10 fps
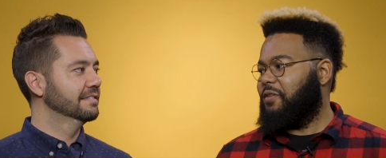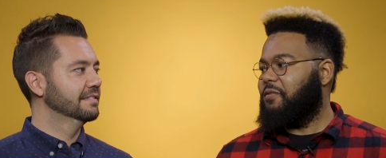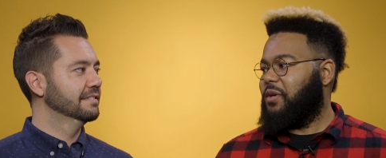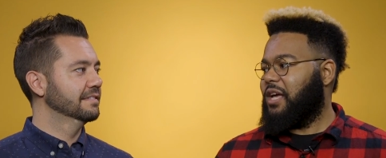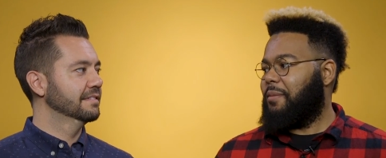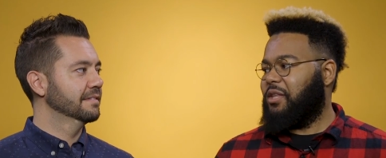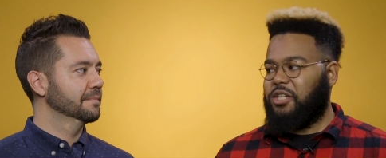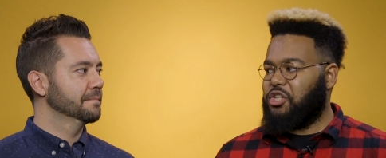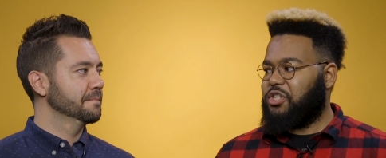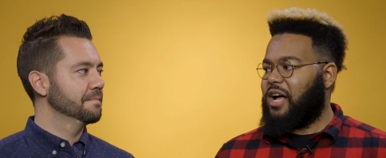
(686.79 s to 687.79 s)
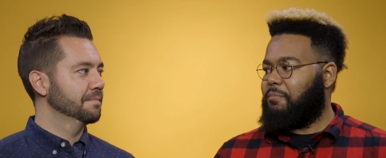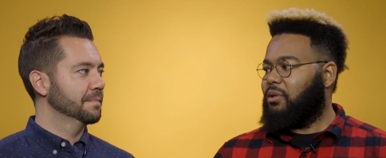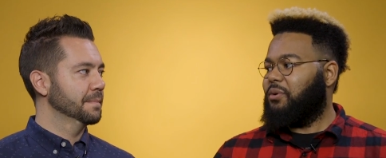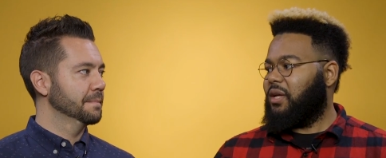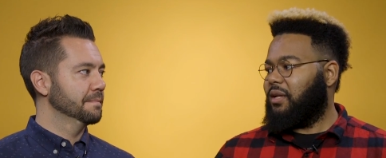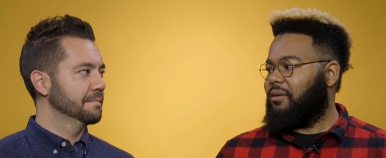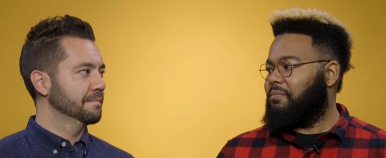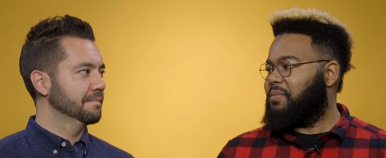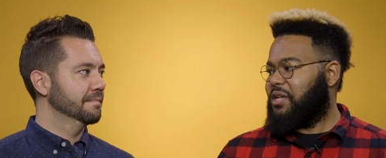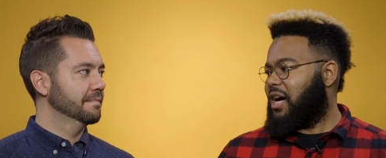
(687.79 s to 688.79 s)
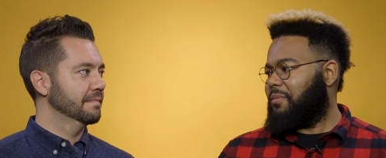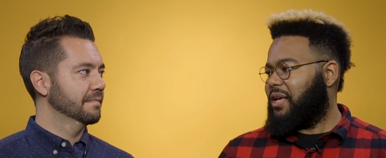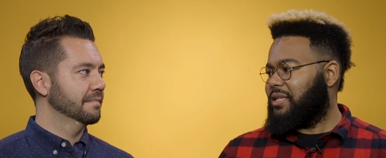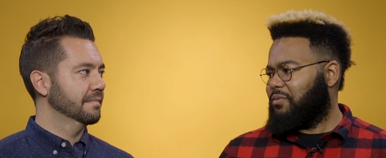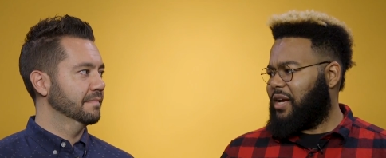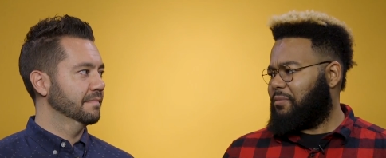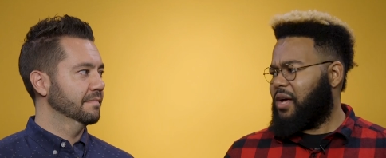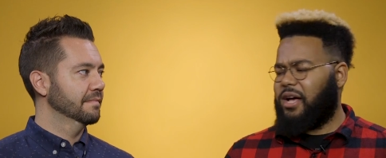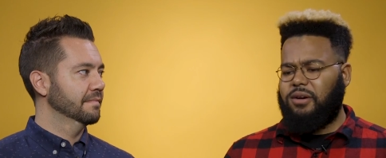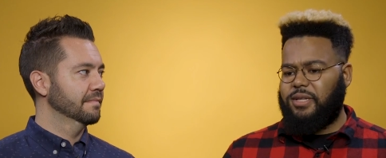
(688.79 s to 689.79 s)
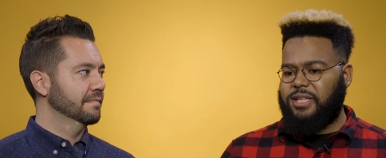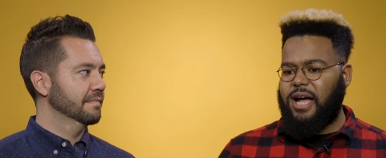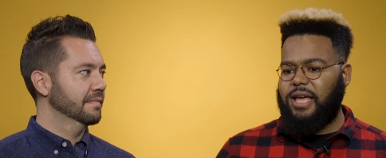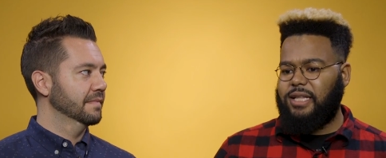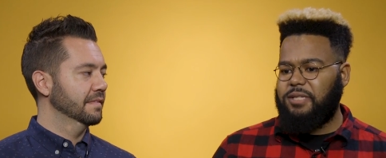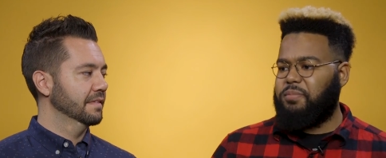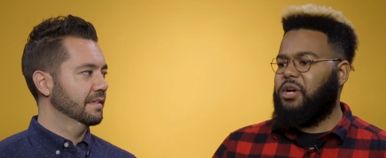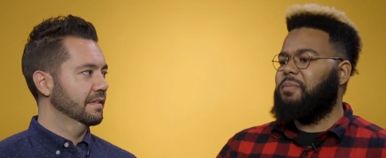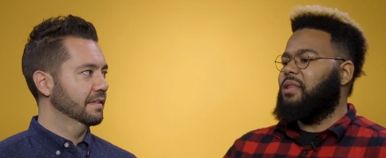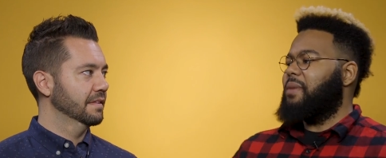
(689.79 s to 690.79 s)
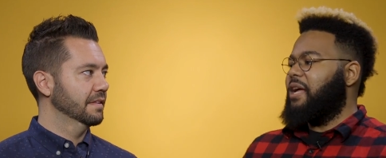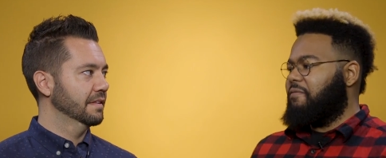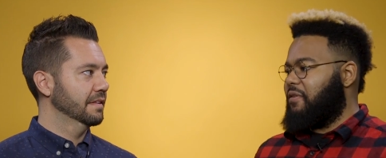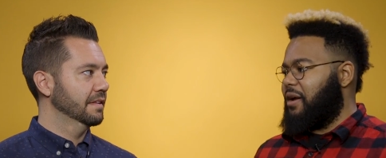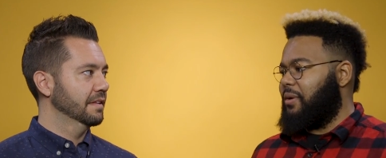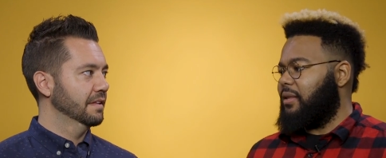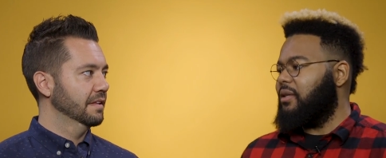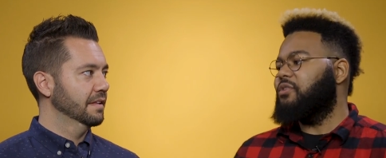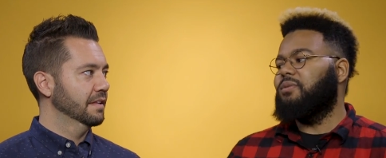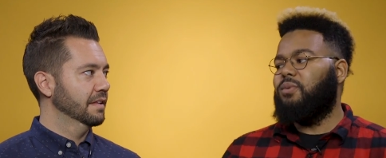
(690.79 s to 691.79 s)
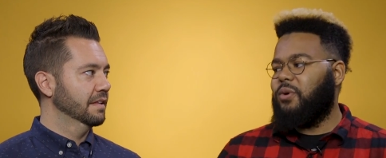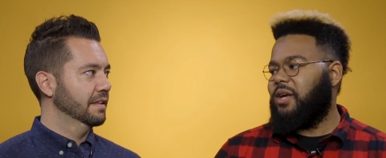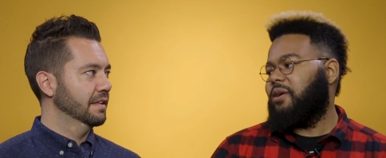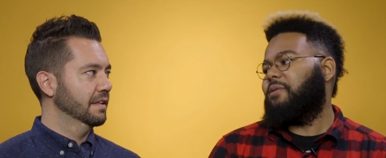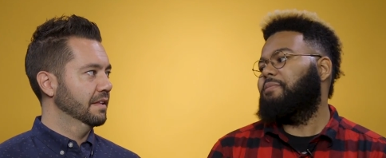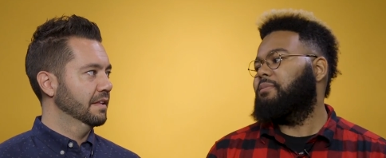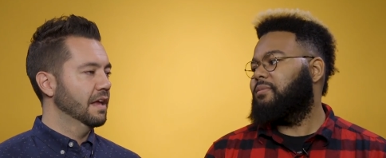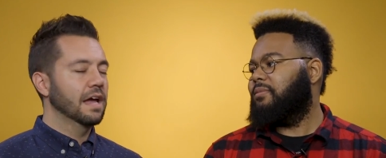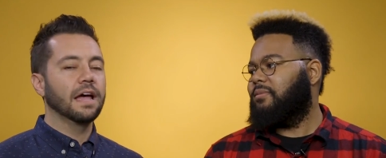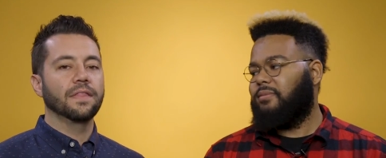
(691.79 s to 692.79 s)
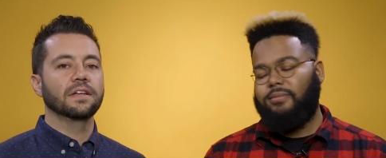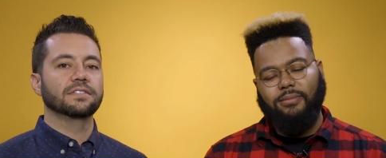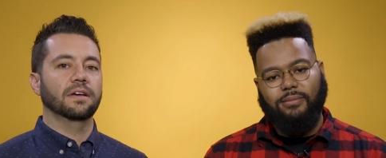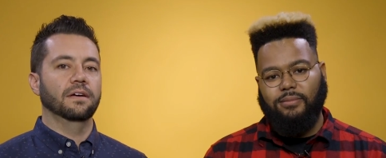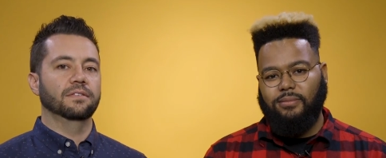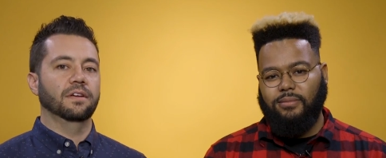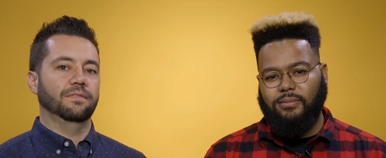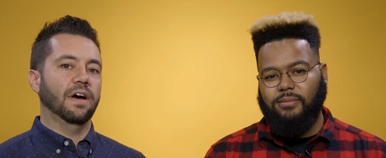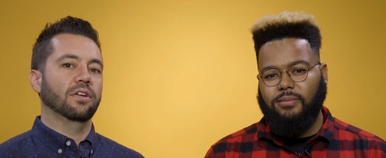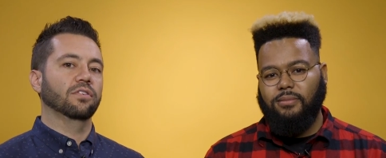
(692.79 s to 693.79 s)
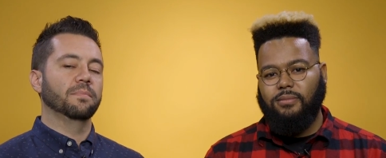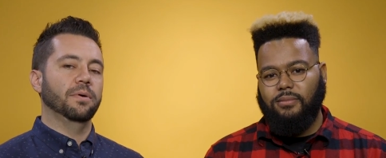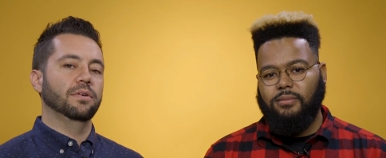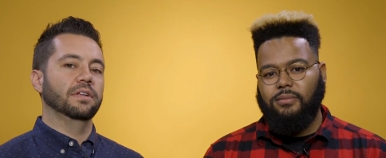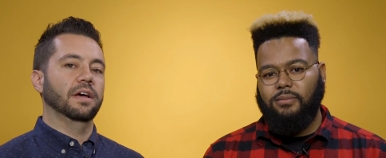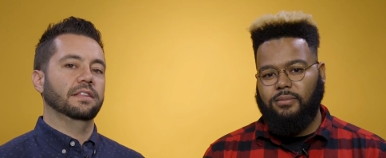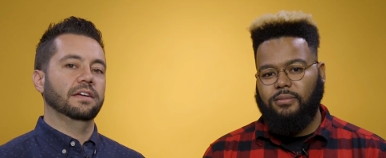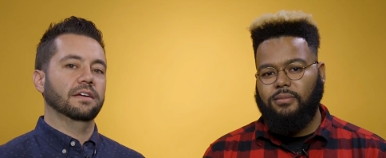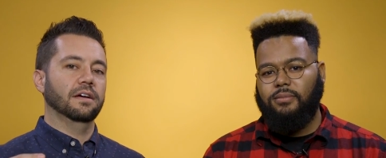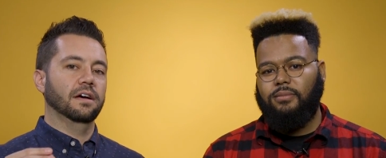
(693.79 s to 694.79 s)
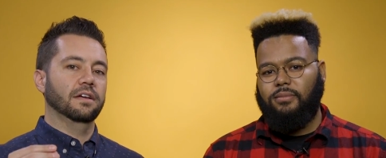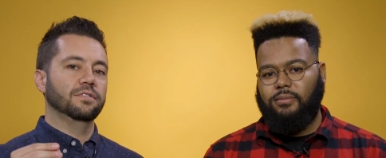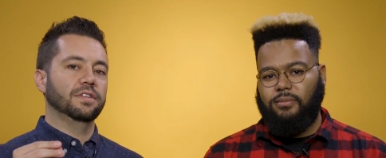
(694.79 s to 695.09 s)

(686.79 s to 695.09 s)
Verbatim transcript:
Speaker 1: with Fukuyama than just uploading Ptonomy as a random guy. Oh, he's dying, let's put him in the mainframe. I think there's more here.
Speaker 2: Yeah, I think it's a vital component. I think you